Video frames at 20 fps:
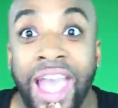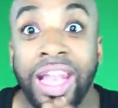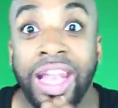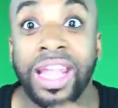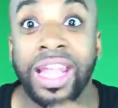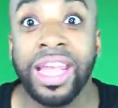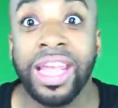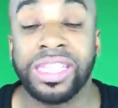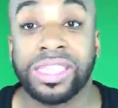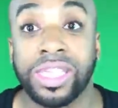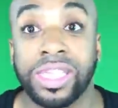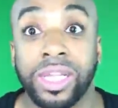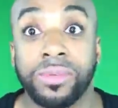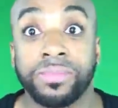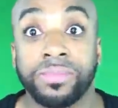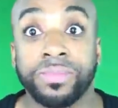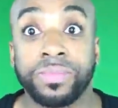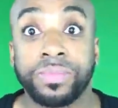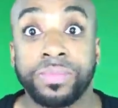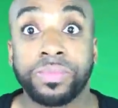Listen.
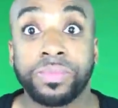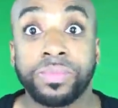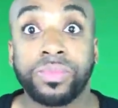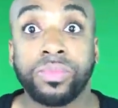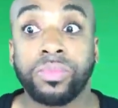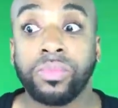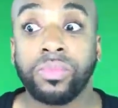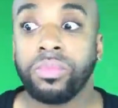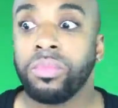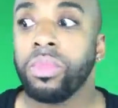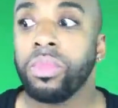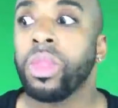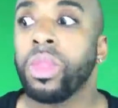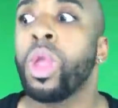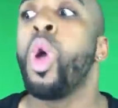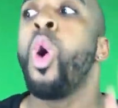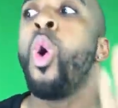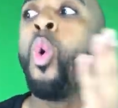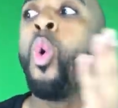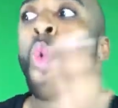
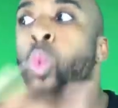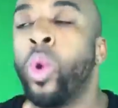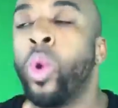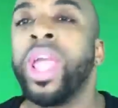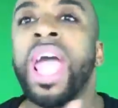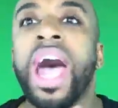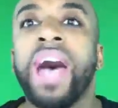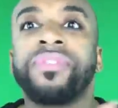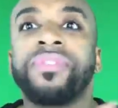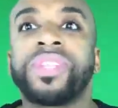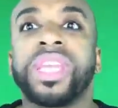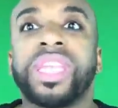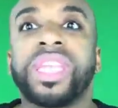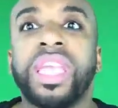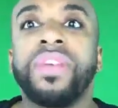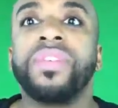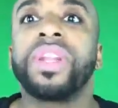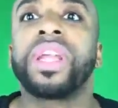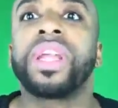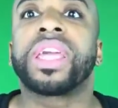We have to
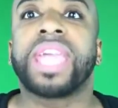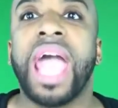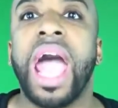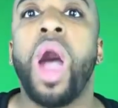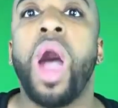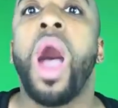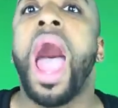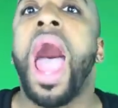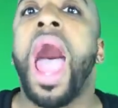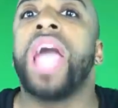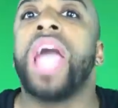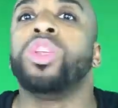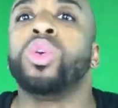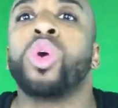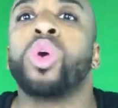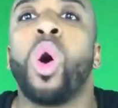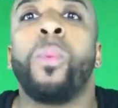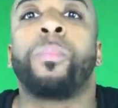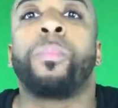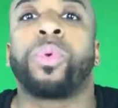give an account. How you
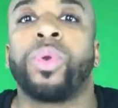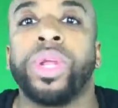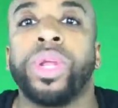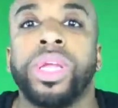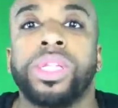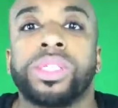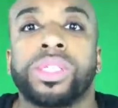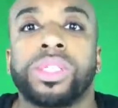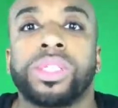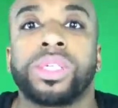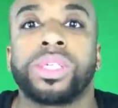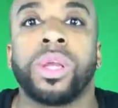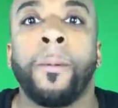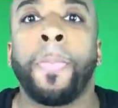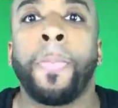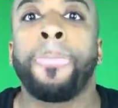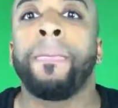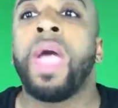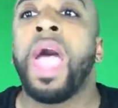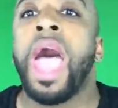going to preach?
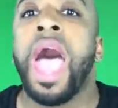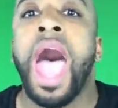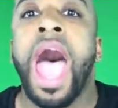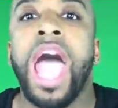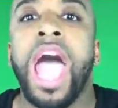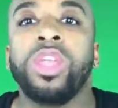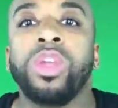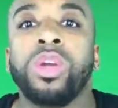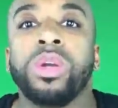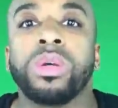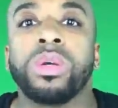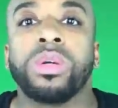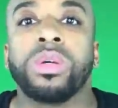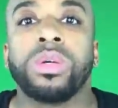How you,